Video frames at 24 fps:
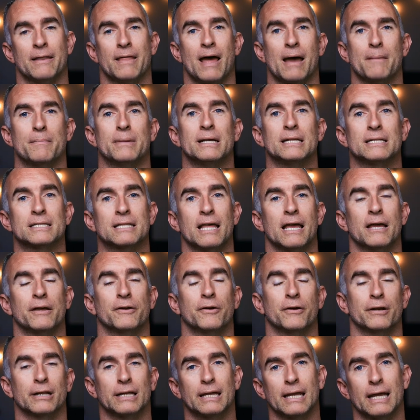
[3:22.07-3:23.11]
That means they are
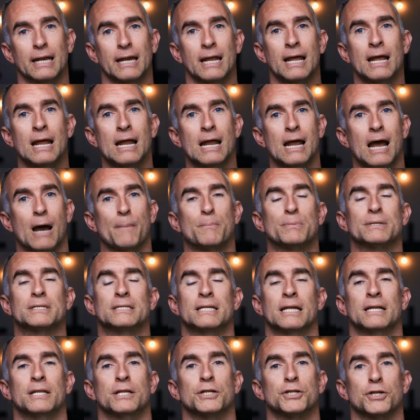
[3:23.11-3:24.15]
going to get a
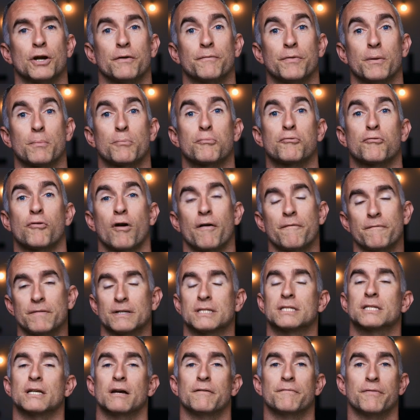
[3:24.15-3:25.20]
percentage of the
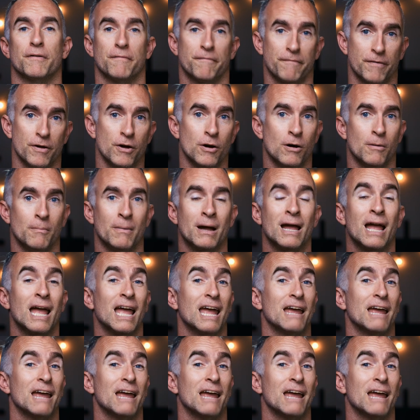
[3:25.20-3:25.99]
profits of the film.